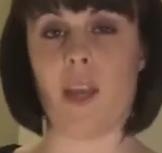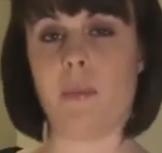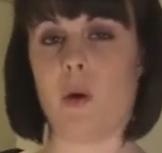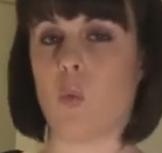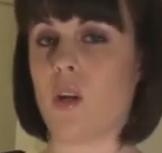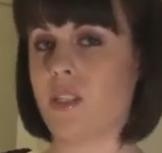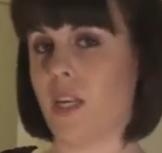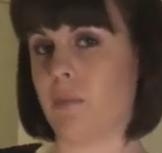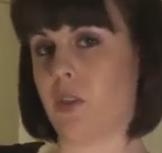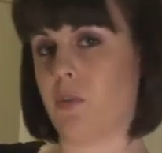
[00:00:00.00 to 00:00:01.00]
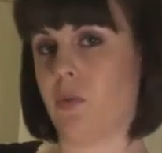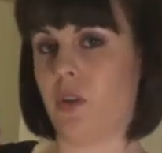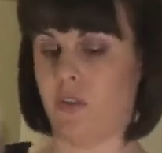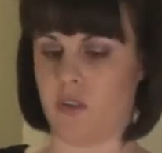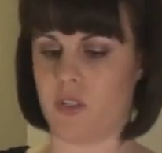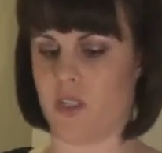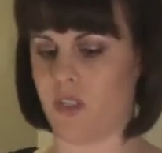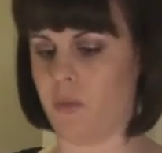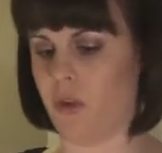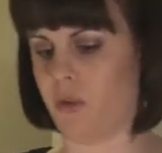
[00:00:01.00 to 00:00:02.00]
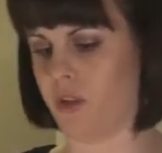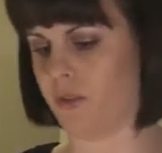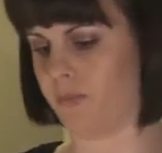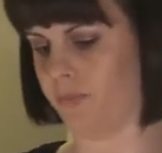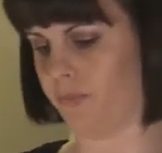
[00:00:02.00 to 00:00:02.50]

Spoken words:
And about 1 tablespoon of your sesame oil.